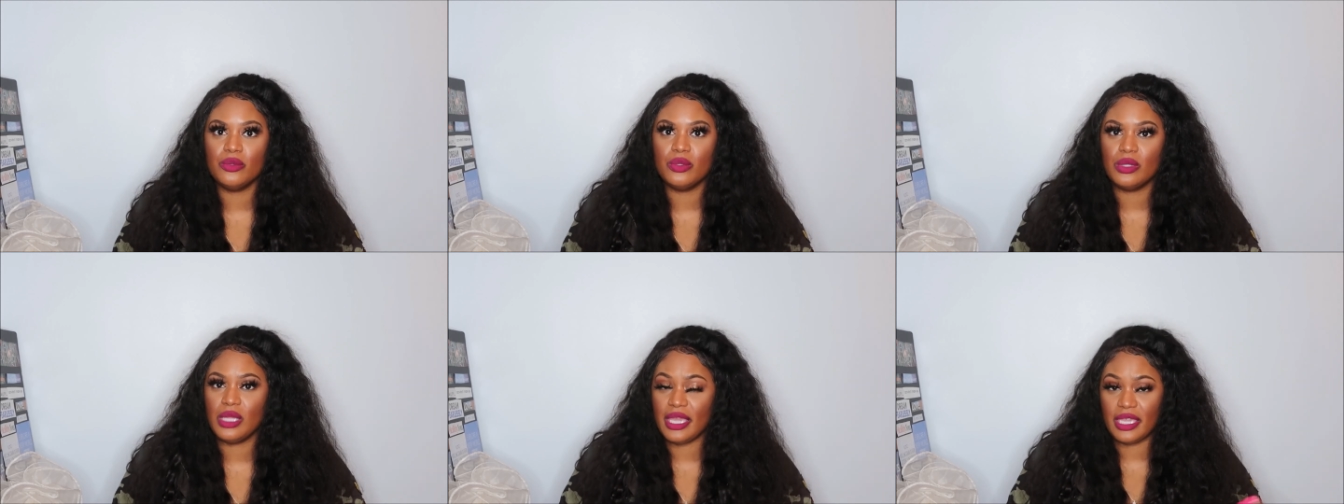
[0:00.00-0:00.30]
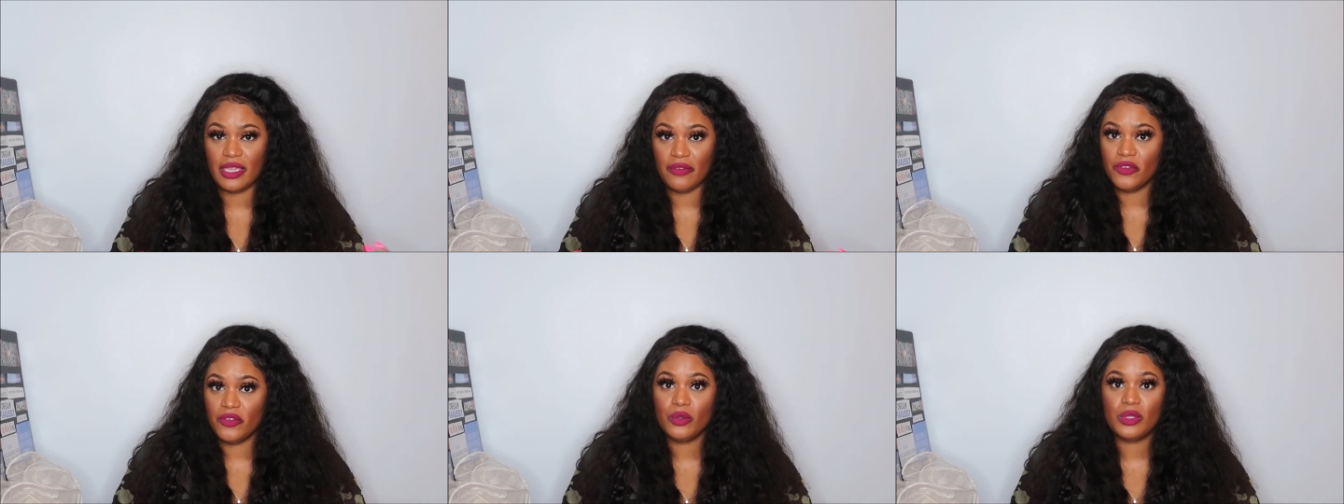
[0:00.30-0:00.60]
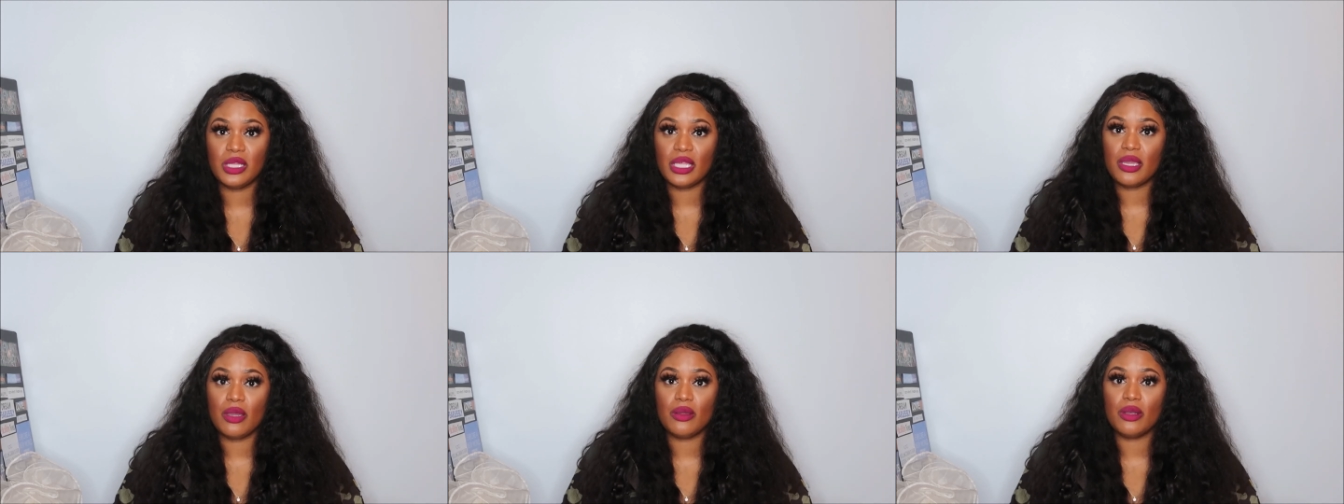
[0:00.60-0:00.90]
Like, if you
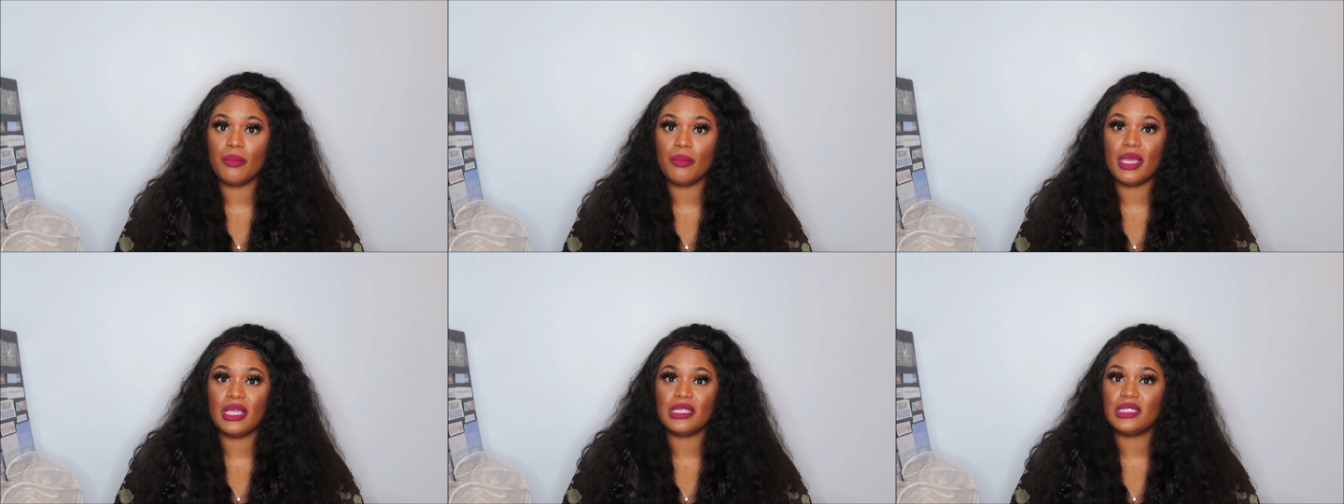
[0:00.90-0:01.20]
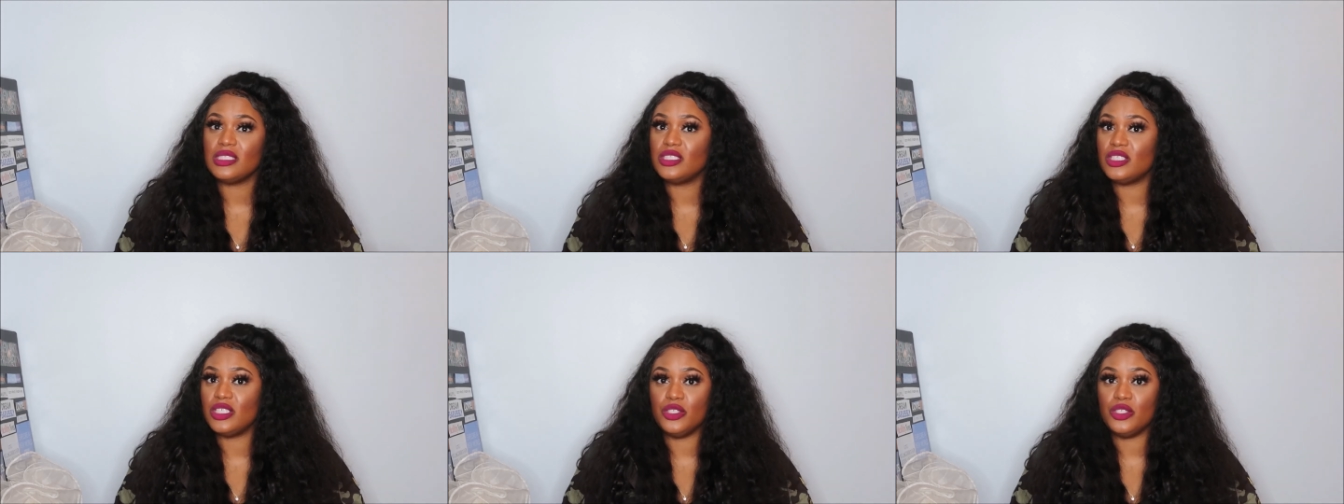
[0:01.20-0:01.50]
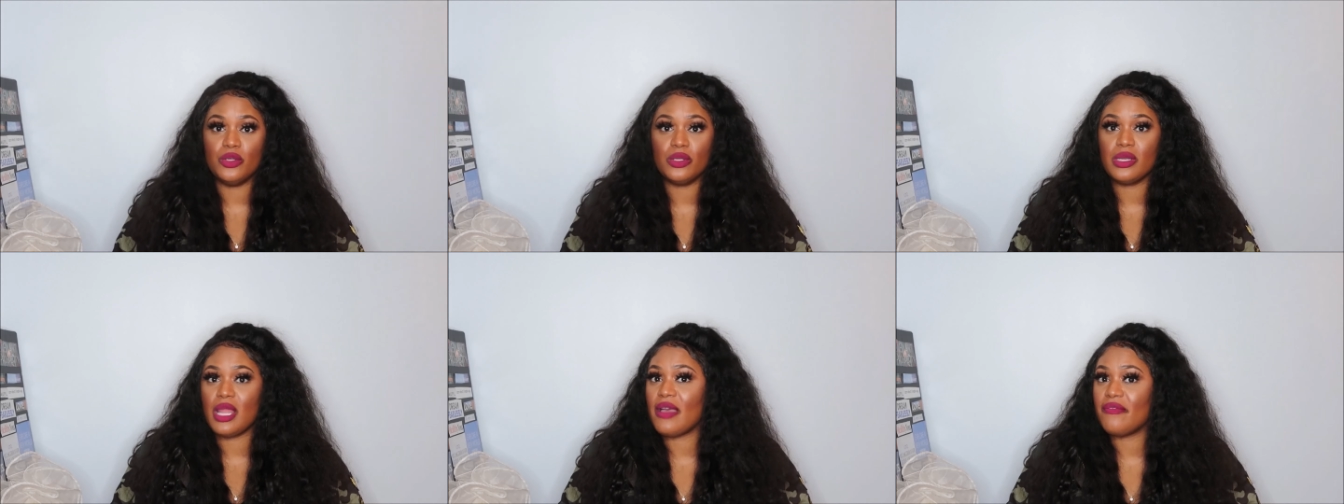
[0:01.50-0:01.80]
click on a message and
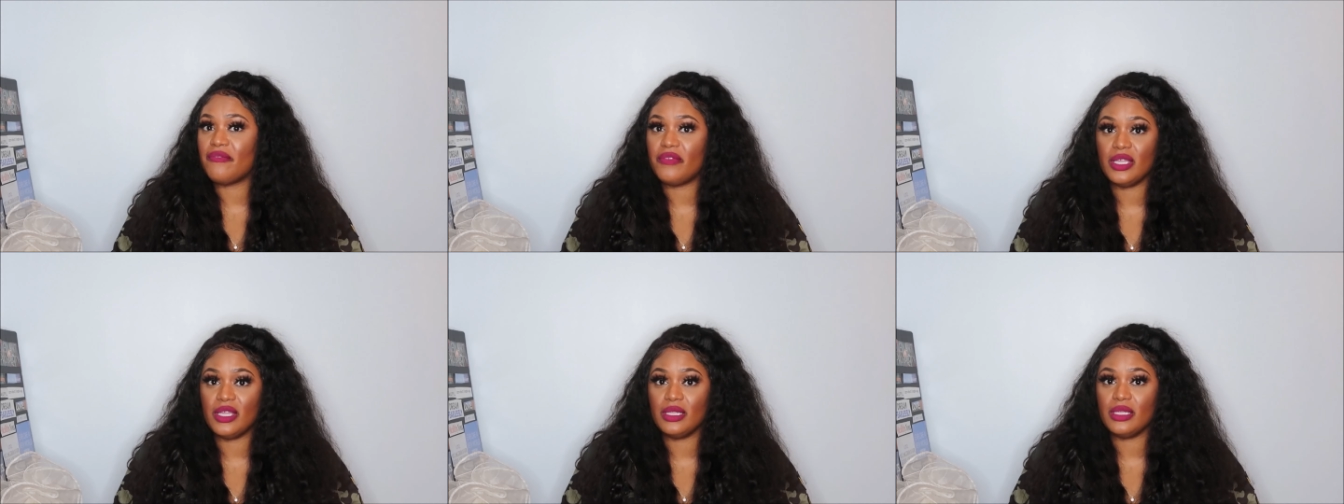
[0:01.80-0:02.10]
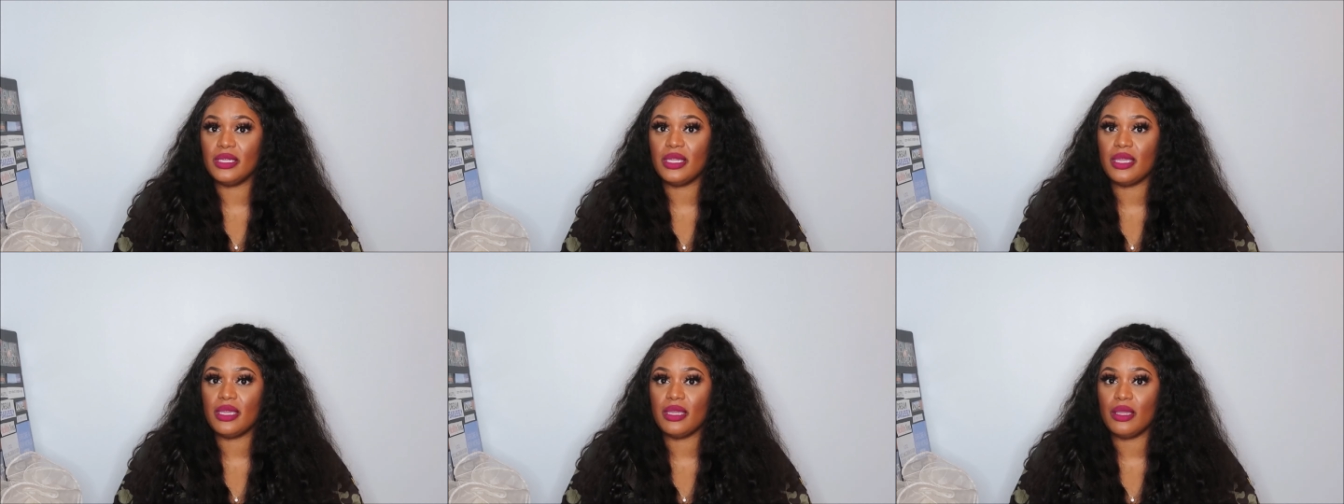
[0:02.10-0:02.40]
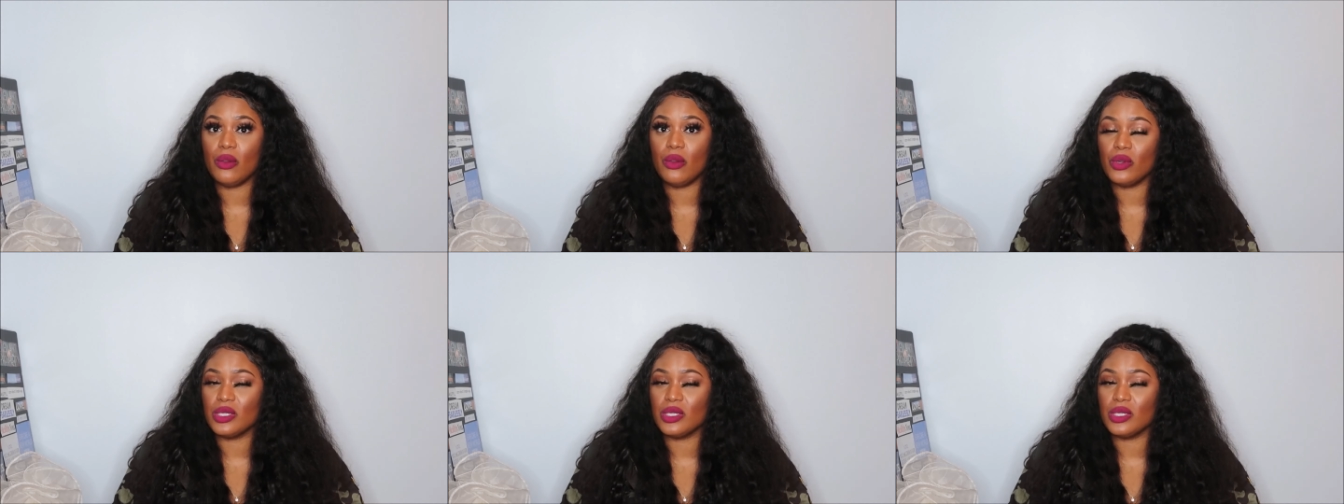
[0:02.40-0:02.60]
you're not feeling it,